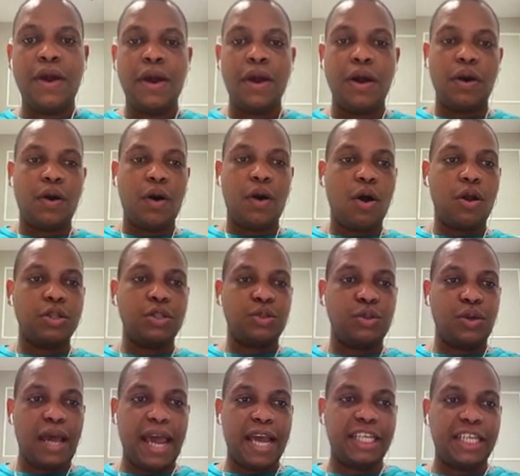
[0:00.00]
Call to
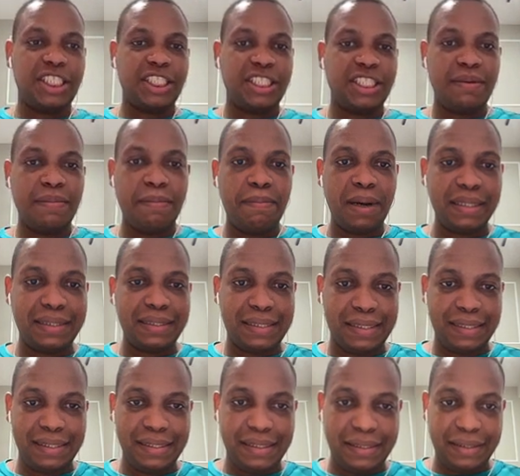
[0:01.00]
action
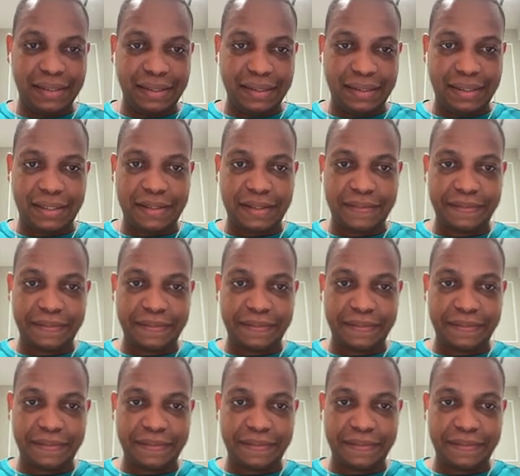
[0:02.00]
buttons,